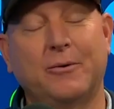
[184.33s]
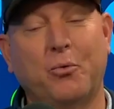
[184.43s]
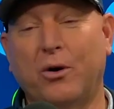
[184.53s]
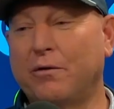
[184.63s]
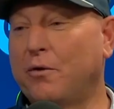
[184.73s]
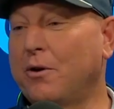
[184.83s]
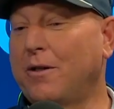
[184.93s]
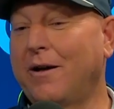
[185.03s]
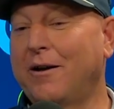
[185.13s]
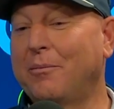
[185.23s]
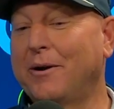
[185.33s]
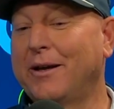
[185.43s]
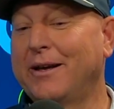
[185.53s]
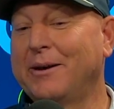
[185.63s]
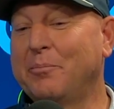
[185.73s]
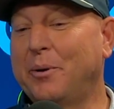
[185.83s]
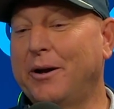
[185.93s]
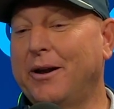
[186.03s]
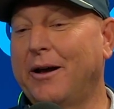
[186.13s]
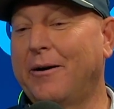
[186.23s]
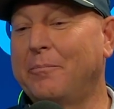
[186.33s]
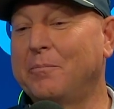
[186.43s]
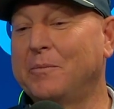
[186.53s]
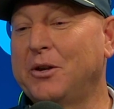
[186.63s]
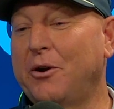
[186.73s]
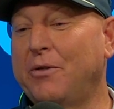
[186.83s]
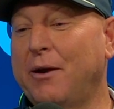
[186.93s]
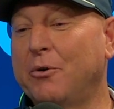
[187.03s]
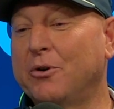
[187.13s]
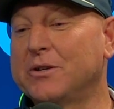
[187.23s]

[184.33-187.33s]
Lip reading: Wonderful club, but they